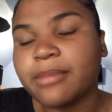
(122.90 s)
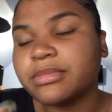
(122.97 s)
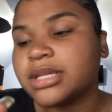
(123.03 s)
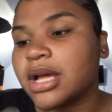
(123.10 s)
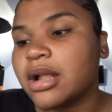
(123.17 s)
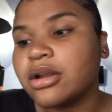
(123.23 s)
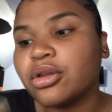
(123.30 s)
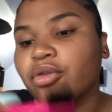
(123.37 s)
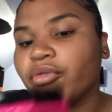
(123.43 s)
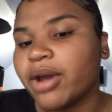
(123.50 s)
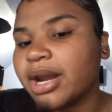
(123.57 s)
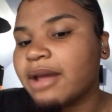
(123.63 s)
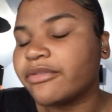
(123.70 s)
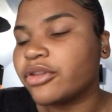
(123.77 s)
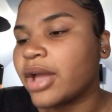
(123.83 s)
I'm telling you, right
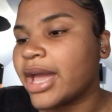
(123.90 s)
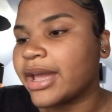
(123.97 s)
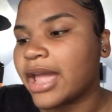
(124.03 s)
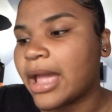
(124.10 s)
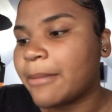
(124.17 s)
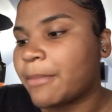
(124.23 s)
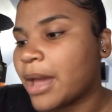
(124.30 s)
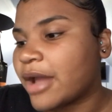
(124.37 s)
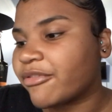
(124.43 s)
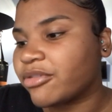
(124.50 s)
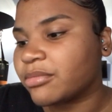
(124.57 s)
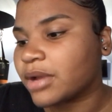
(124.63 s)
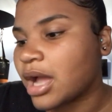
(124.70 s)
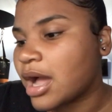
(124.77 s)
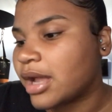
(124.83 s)
after I came back
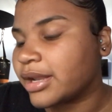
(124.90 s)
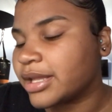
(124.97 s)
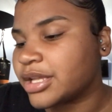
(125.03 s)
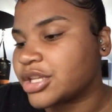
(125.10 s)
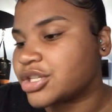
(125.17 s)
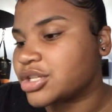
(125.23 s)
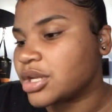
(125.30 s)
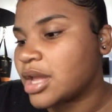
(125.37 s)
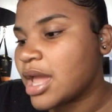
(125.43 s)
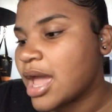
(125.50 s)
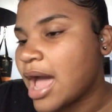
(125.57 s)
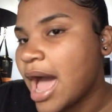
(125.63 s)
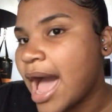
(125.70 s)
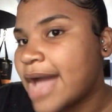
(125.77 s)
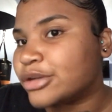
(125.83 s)
from college,
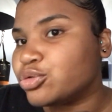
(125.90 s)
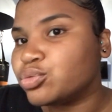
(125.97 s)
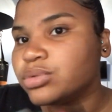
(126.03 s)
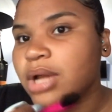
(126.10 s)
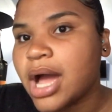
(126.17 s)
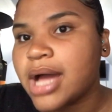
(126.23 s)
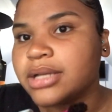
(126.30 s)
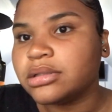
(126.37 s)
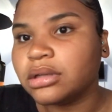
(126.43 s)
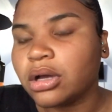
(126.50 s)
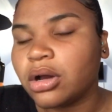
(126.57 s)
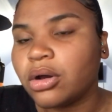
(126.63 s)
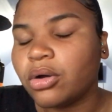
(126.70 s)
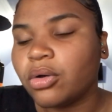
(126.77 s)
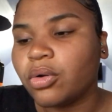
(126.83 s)
I do not
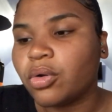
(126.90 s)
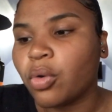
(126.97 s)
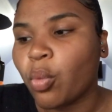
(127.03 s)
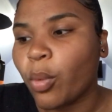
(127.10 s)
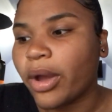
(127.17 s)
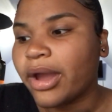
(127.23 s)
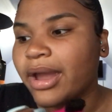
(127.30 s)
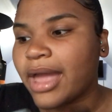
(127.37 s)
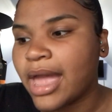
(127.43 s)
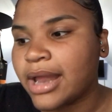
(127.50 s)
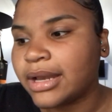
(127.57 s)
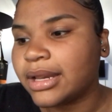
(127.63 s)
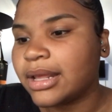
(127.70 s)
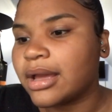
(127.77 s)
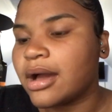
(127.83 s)
know where
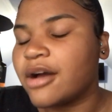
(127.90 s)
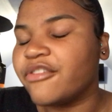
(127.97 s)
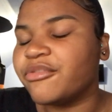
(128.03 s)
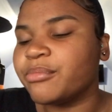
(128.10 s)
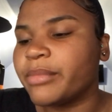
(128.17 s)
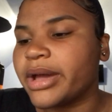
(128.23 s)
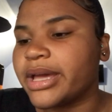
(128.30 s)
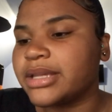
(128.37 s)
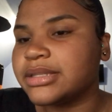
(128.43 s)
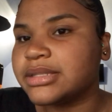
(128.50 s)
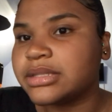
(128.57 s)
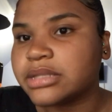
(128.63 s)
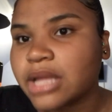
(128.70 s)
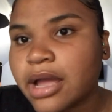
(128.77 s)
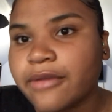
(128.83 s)
any of my
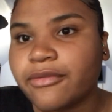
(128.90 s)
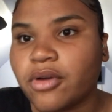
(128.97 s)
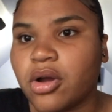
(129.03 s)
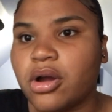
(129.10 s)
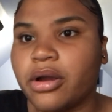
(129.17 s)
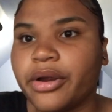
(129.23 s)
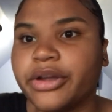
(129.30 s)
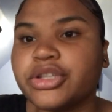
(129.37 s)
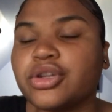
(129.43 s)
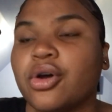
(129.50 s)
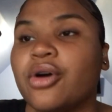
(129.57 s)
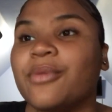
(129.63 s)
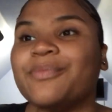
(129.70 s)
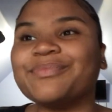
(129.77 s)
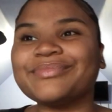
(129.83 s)
stuff are.
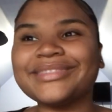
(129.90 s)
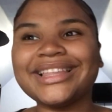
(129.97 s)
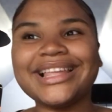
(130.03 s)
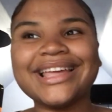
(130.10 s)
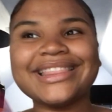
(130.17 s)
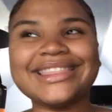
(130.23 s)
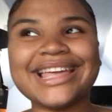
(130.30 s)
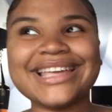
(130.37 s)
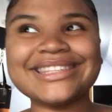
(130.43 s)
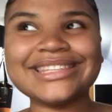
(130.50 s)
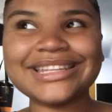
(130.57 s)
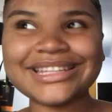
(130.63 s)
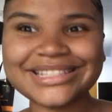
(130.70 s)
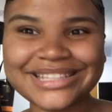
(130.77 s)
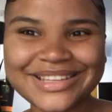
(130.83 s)
So that's
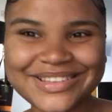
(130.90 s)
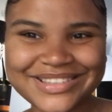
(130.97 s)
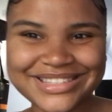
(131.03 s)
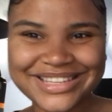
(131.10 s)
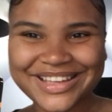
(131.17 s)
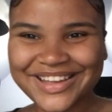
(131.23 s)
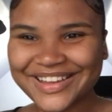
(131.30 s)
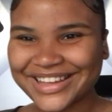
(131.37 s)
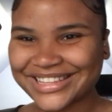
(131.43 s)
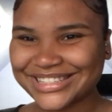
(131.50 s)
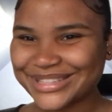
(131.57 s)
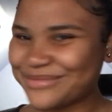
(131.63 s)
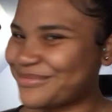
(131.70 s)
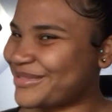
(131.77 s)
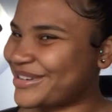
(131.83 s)
an excuse to go get
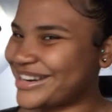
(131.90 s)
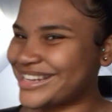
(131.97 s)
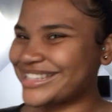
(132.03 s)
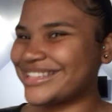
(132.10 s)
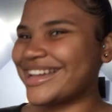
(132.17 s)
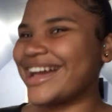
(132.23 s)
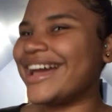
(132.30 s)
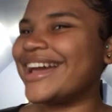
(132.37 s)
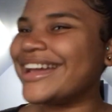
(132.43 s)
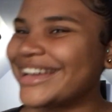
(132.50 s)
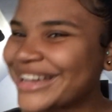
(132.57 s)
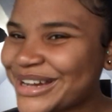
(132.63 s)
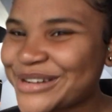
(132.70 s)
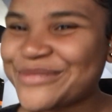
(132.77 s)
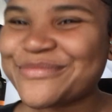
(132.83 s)
some more, so I
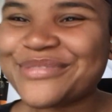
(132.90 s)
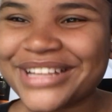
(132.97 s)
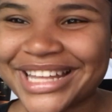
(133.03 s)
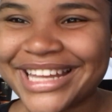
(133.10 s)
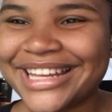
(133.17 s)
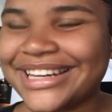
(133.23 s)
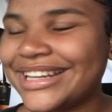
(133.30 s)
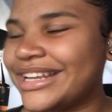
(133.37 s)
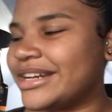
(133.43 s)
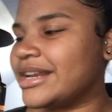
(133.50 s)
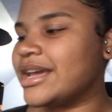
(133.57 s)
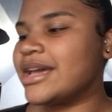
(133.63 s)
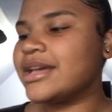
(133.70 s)
ain't complaining.